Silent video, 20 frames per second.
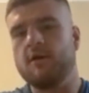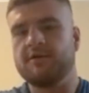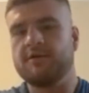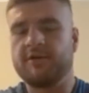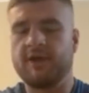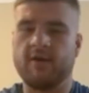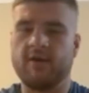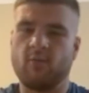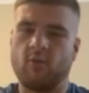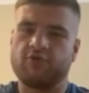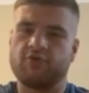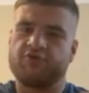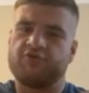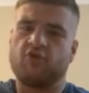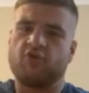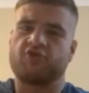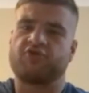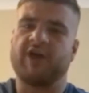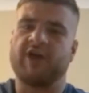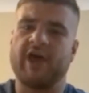Yeah, it was
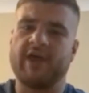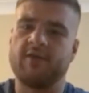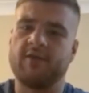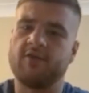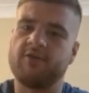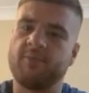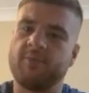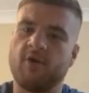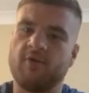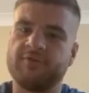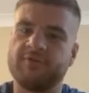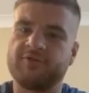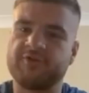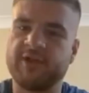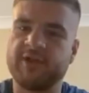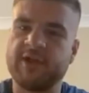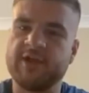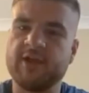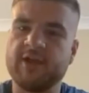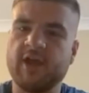Josh Sandland, but
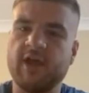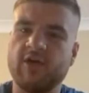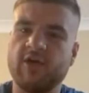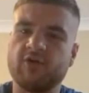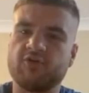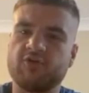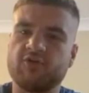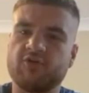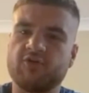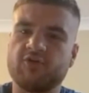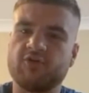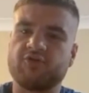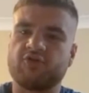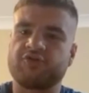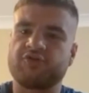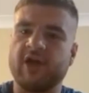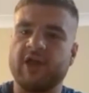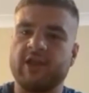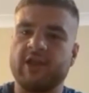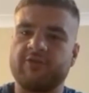obviously
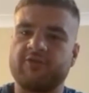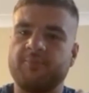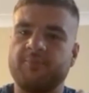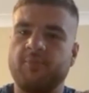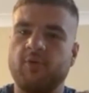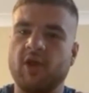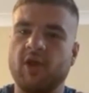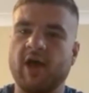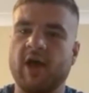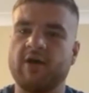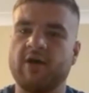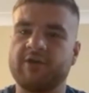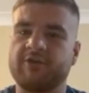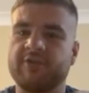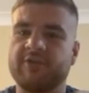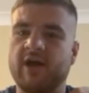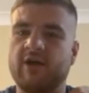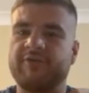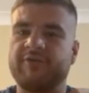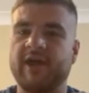Josh Sandland had to pull out. It's
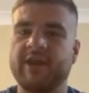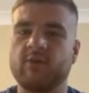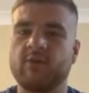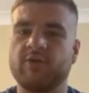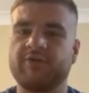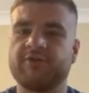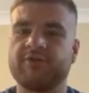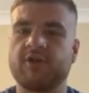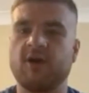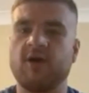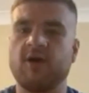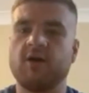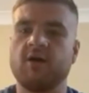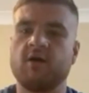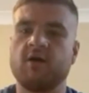now Danny Whittaker.